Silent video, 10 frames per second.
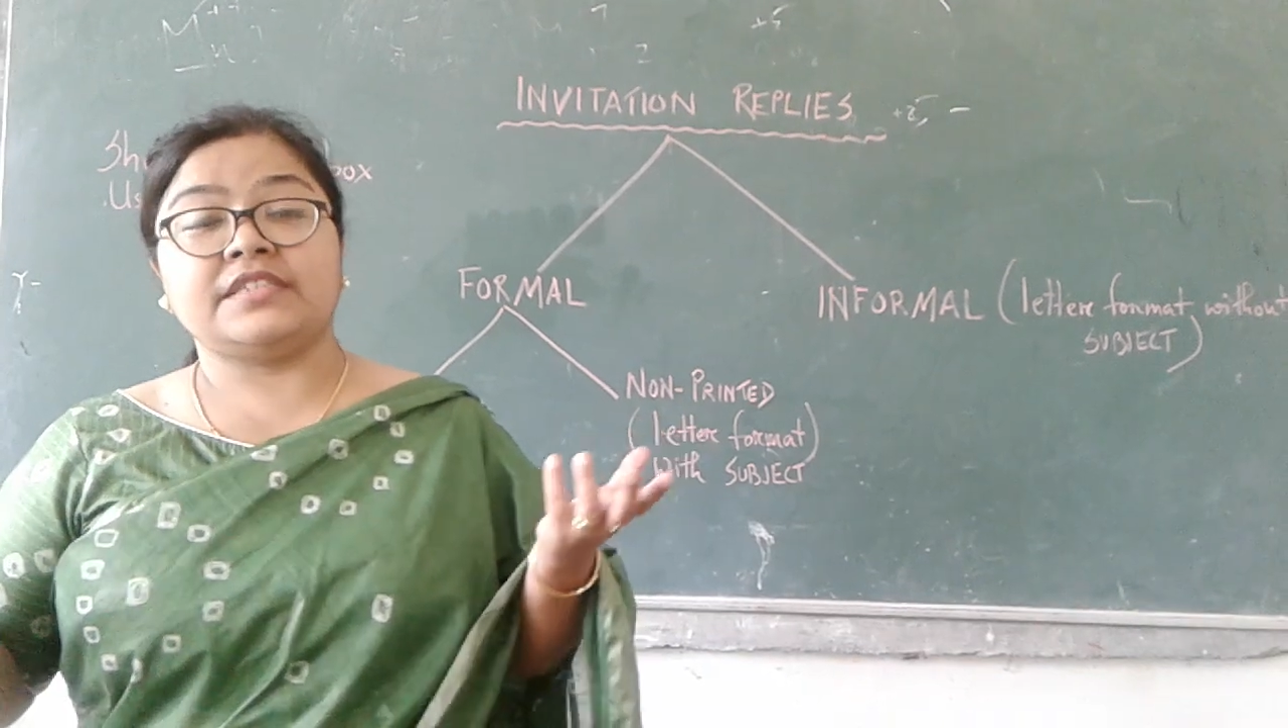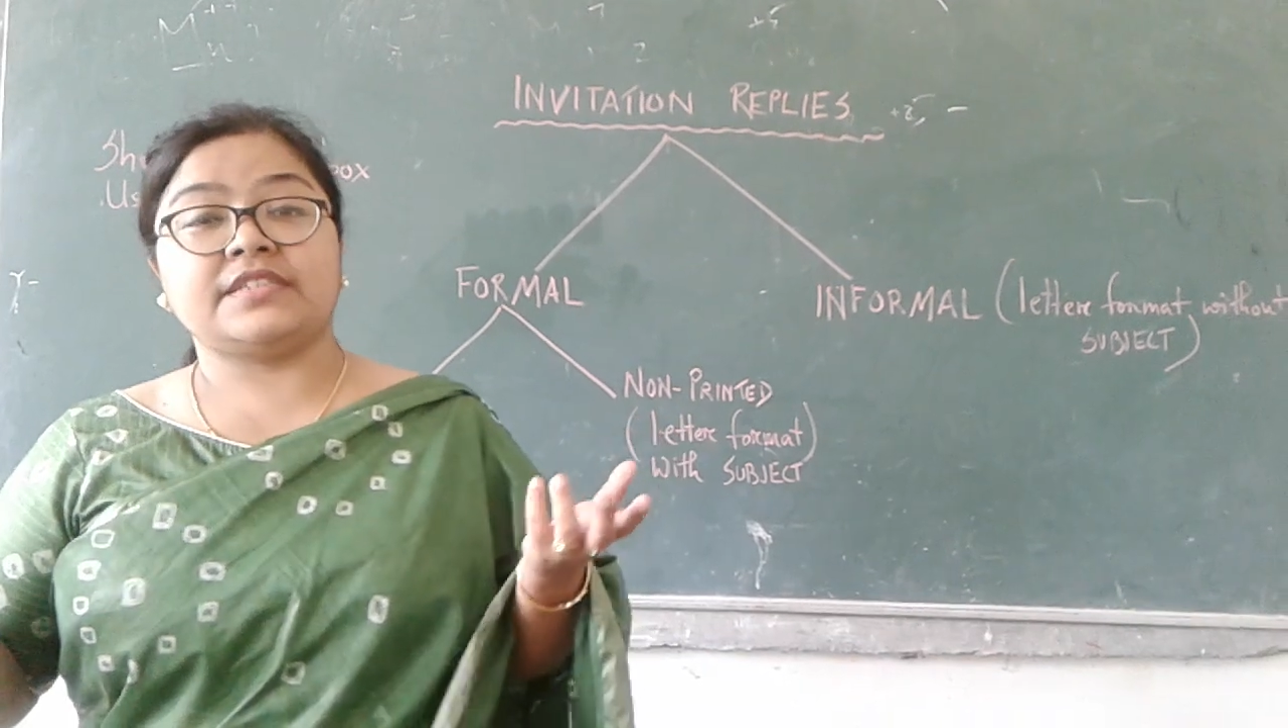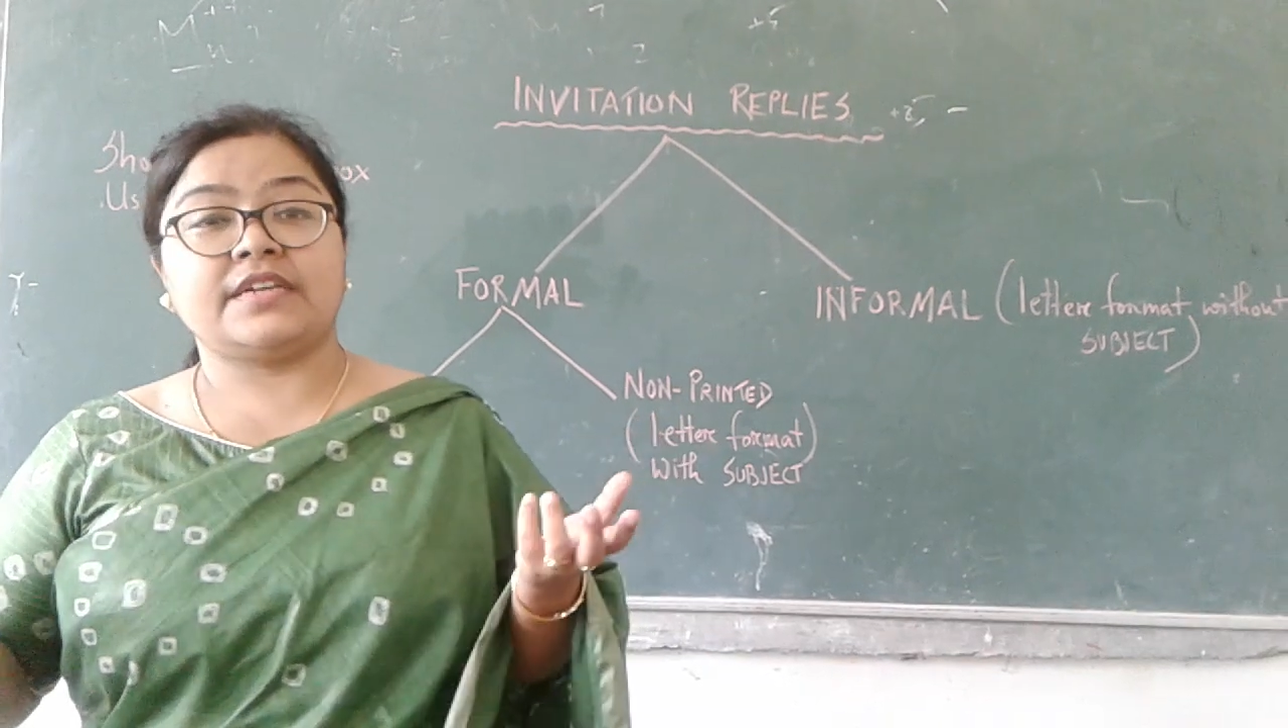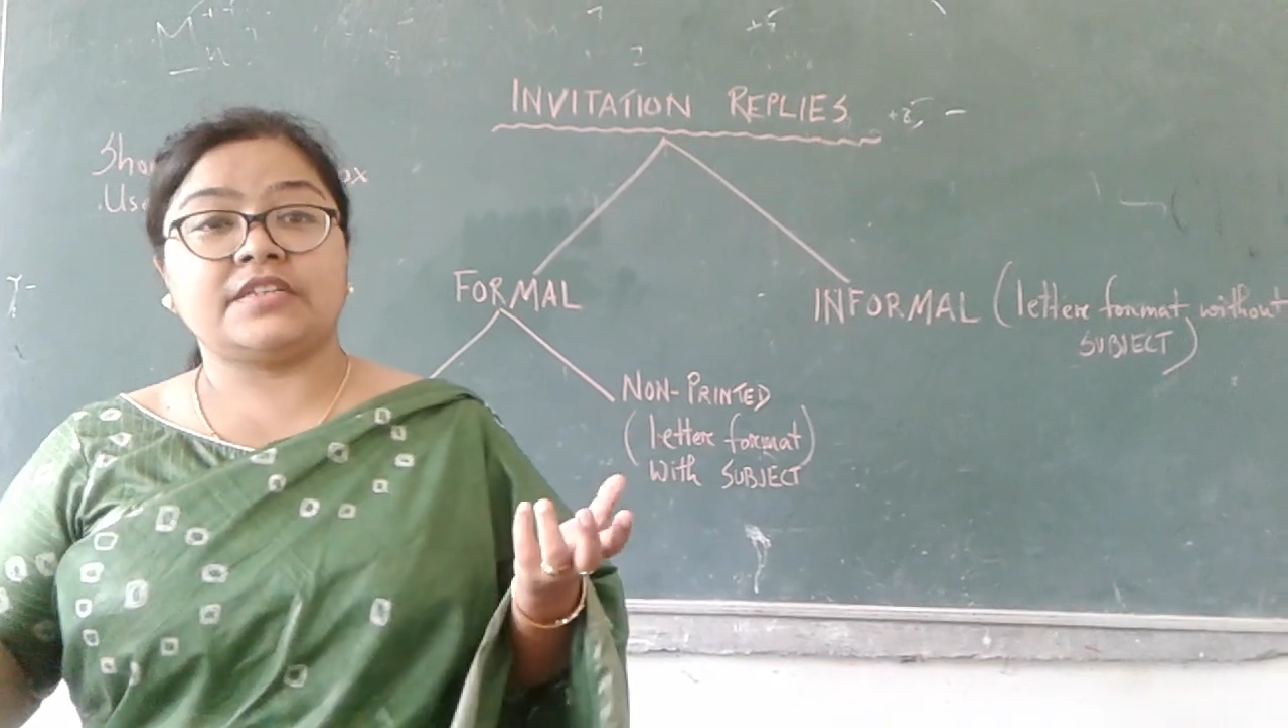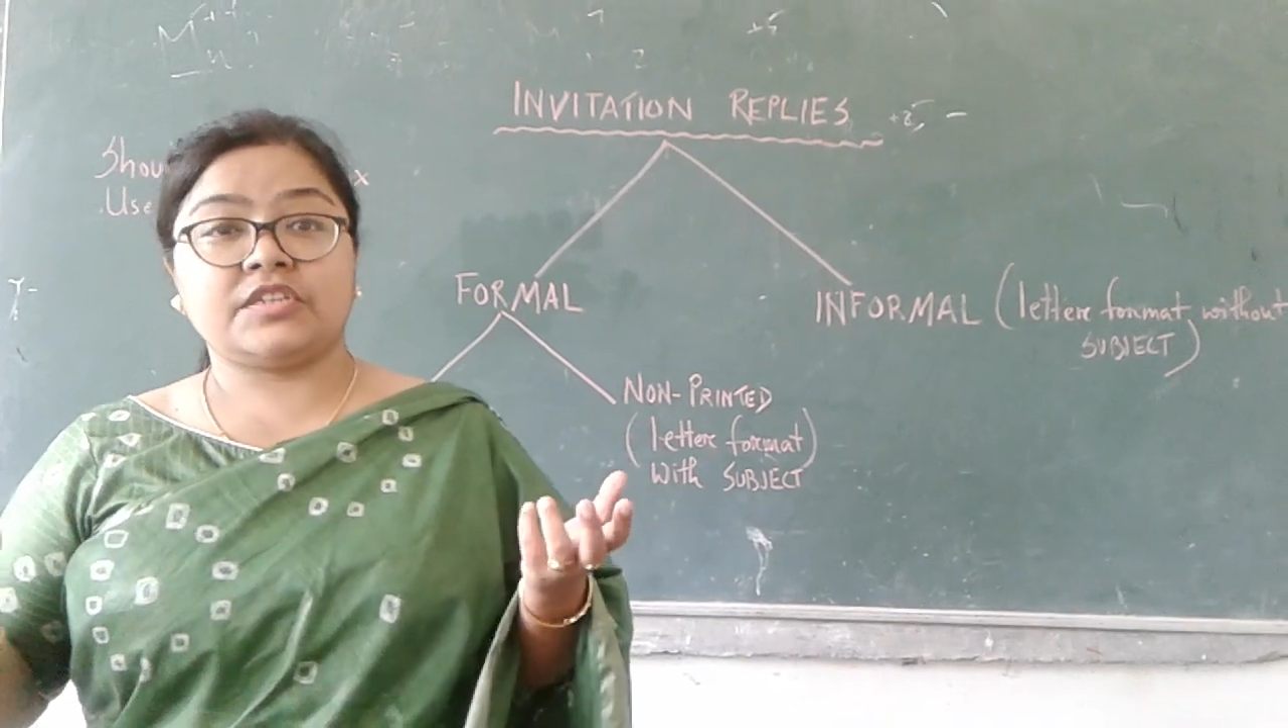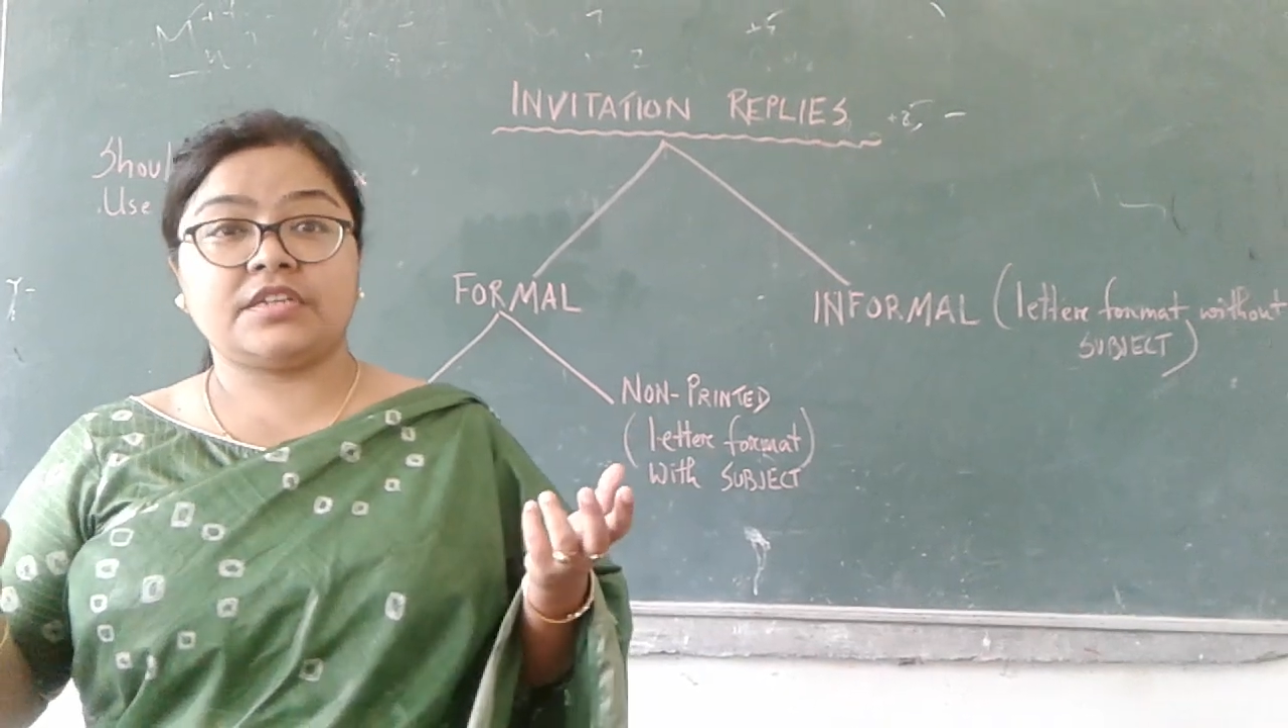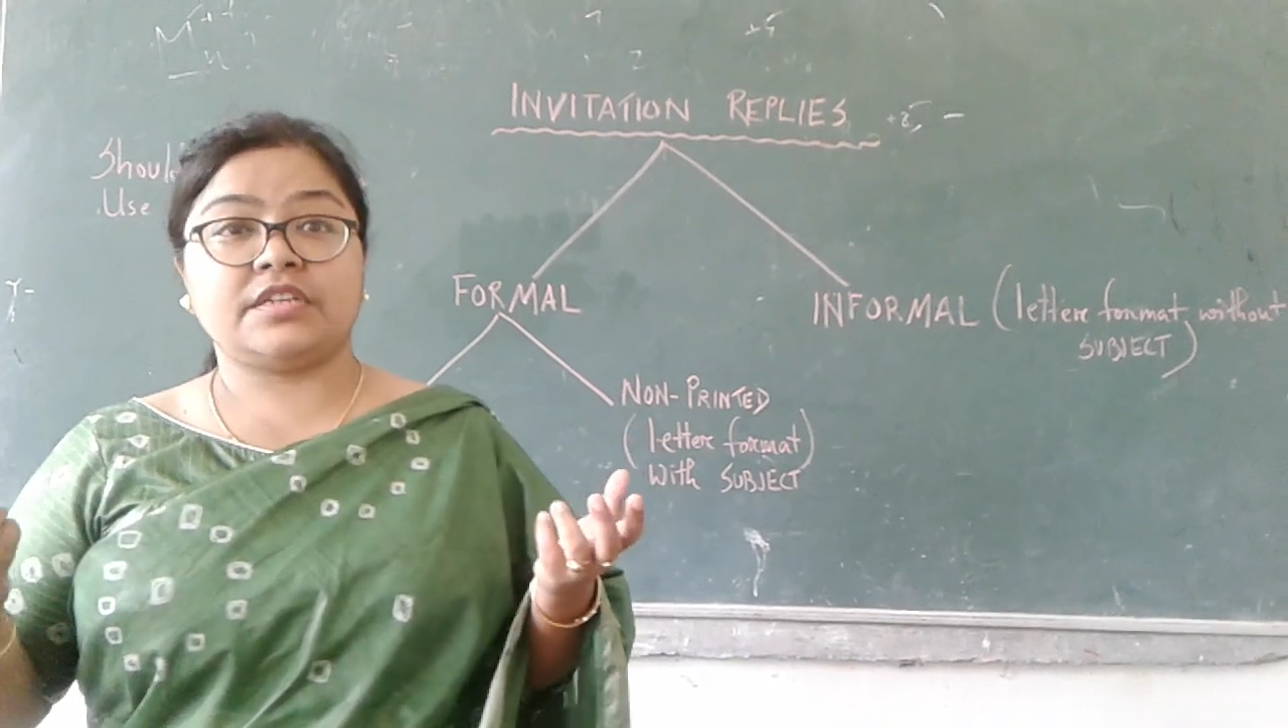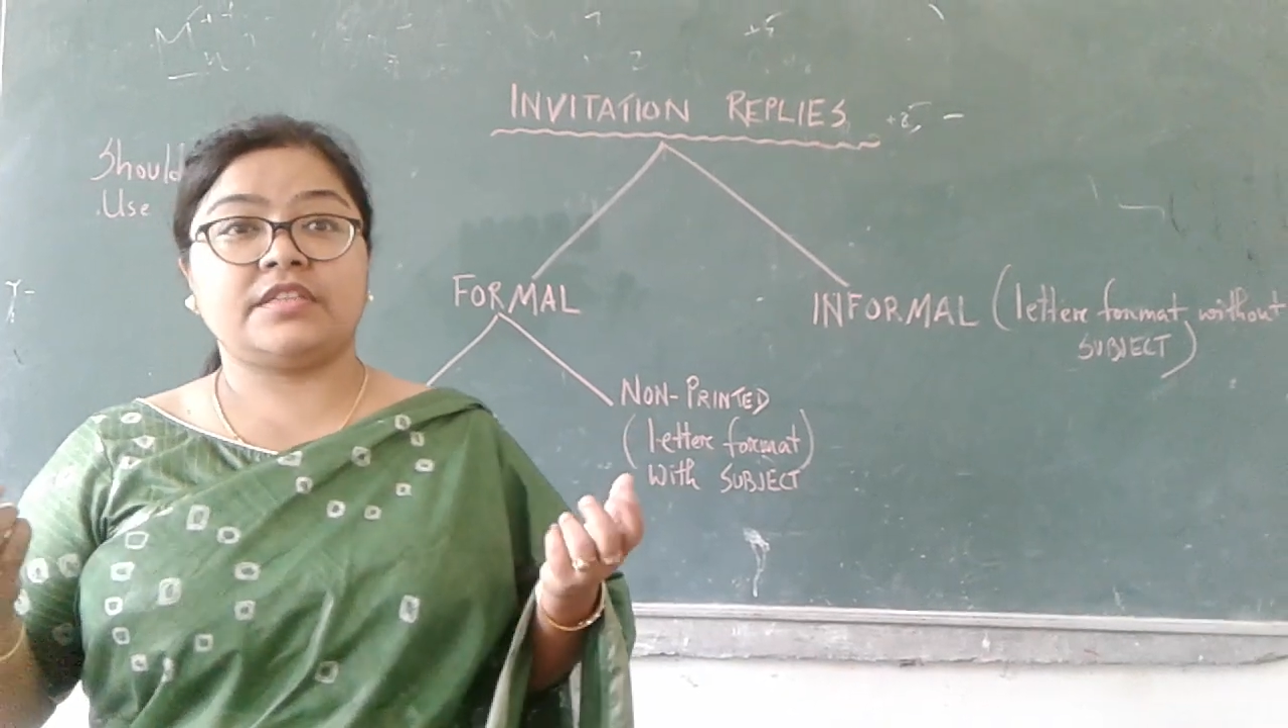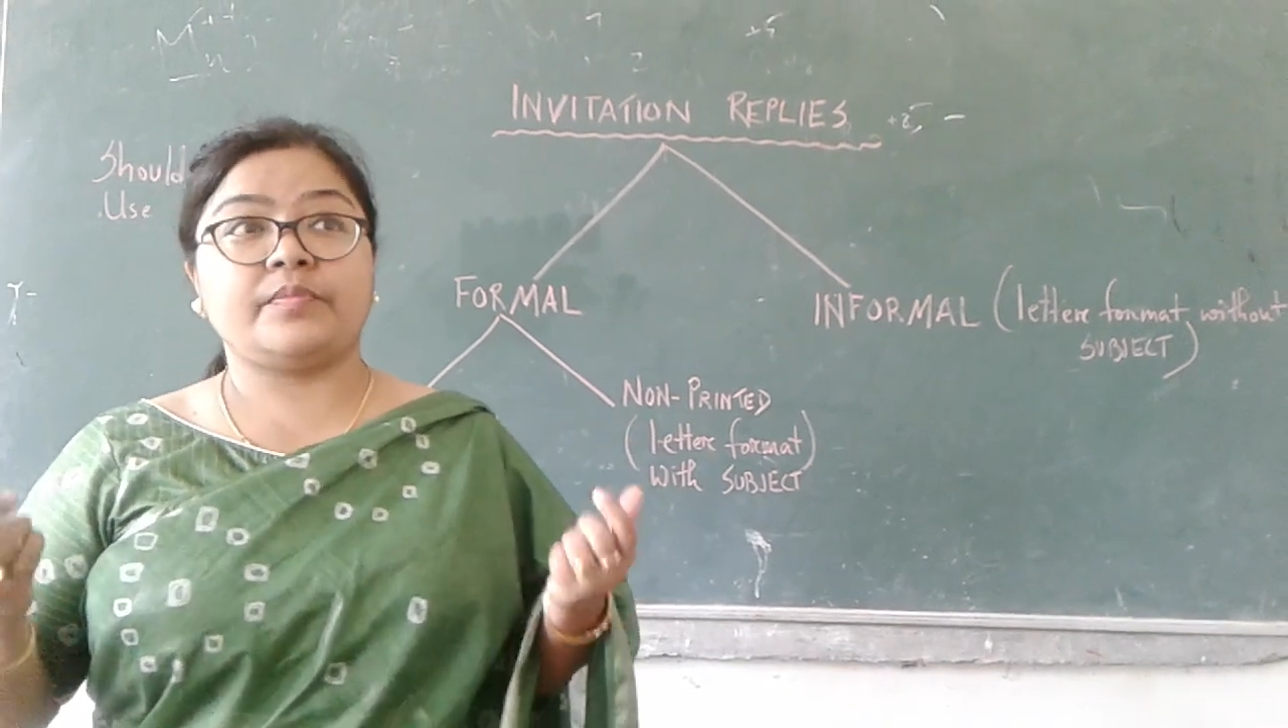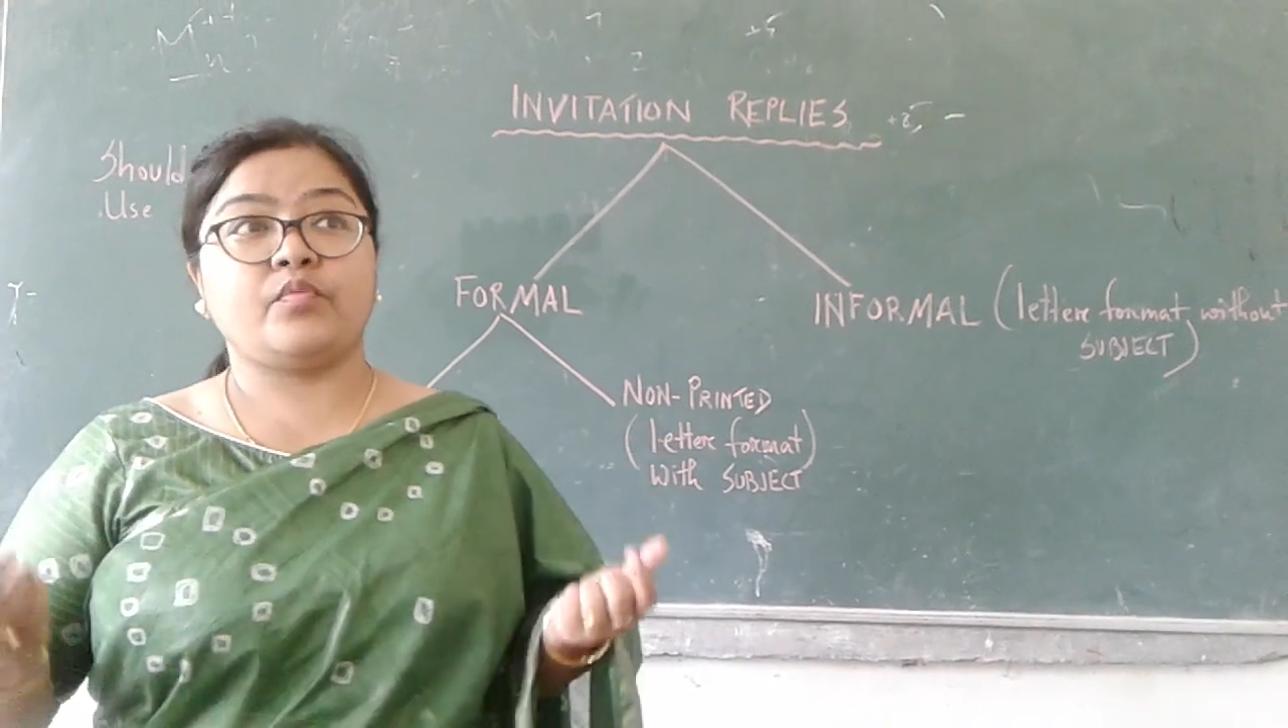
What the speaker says: discussed the